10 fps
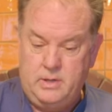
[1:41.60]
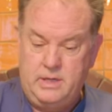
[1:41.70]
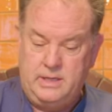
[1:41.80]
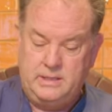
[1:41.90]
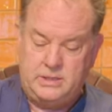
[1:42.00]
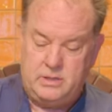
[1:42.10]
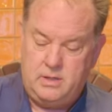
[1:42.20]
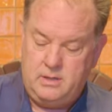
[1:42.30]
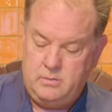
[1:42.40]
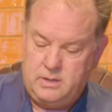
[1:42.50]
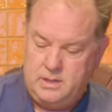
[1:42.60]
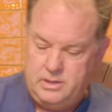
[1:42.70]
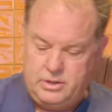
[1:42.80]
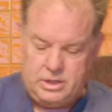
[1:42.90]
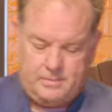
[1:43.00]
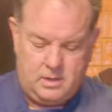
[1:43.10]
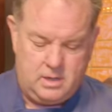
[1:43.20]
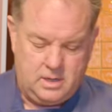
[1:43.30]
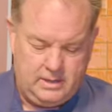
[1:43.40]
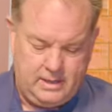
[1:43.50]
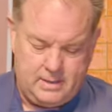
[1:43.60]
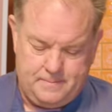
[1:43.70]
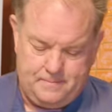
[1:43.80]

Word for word: we're going to get started. We're going to chop our garlic.